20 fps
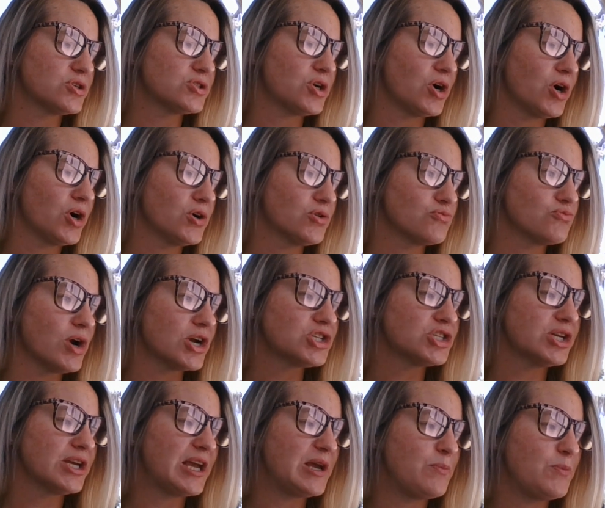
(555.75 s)
Dart,
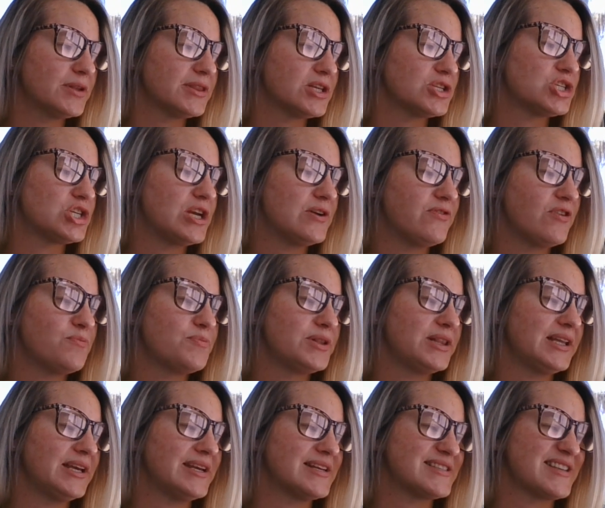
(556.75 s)
rushing in with the chief of
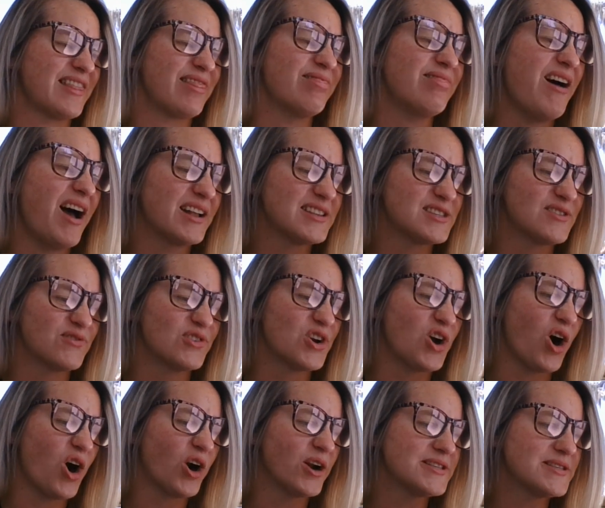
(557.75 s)
police and lots of
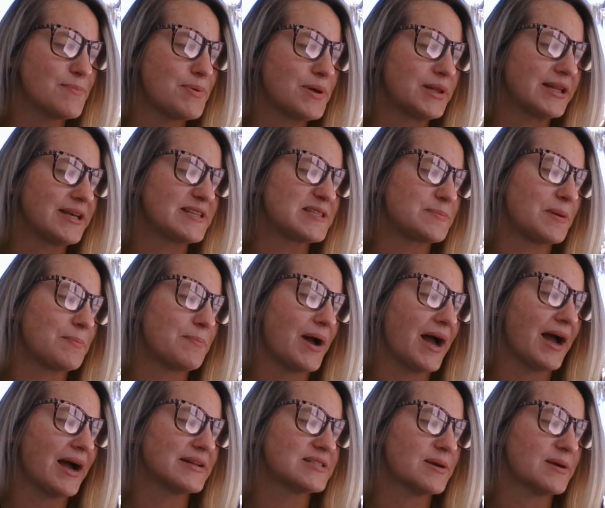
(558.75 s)
guards and policemen
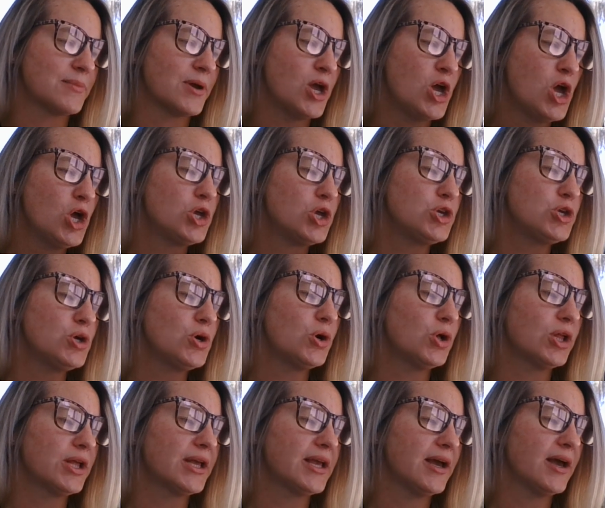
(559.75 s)
behind him.
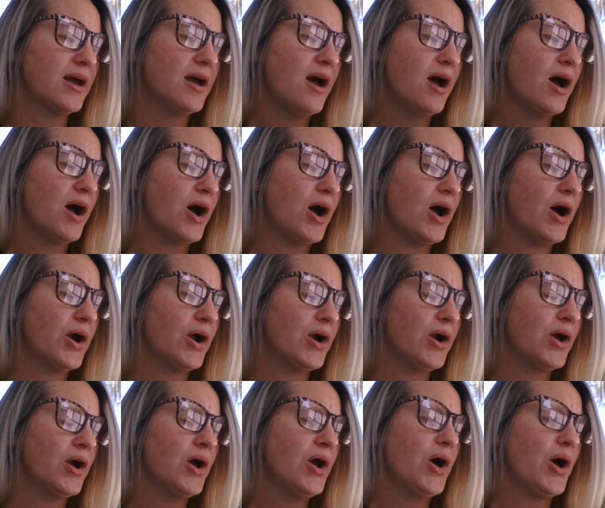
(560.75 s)
"You'll get
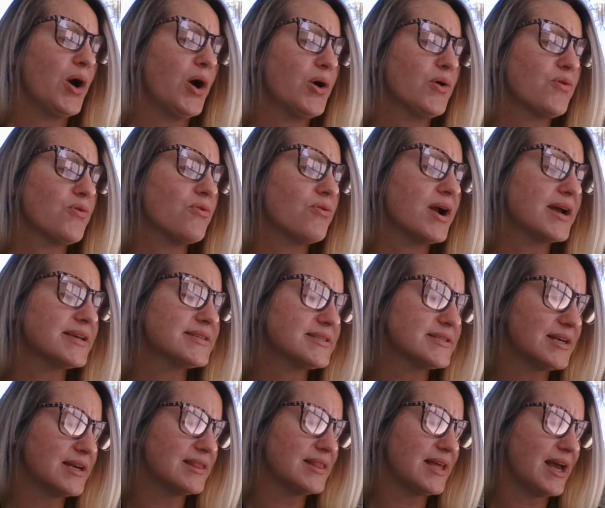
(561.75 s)

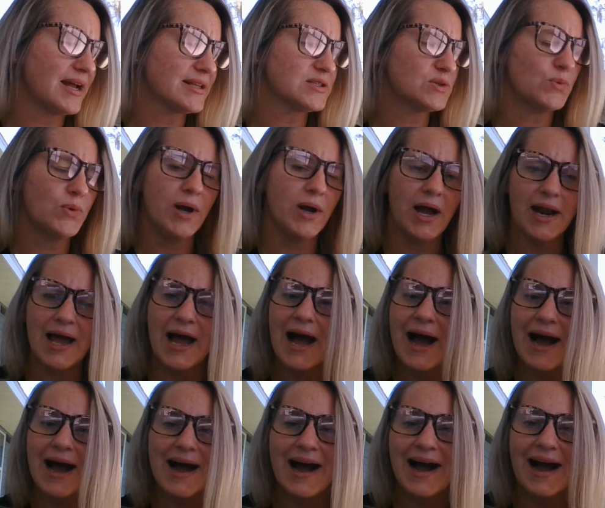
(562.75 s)
arrested, that's what,
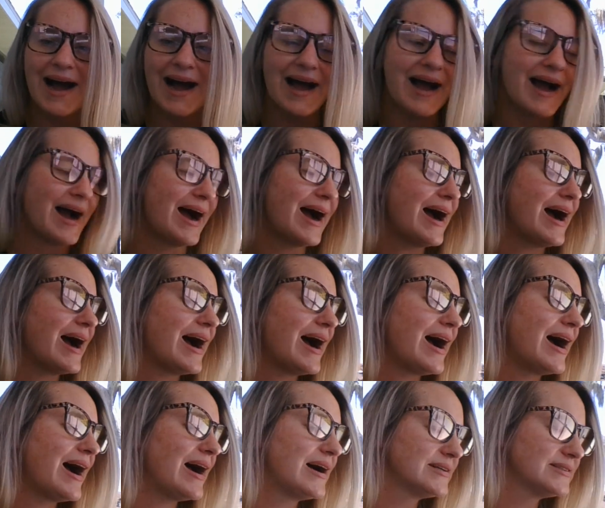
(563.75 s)
ha ha
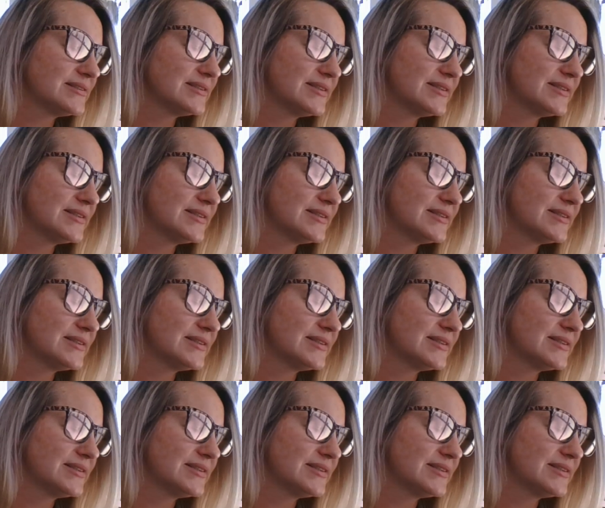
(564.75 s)
ha."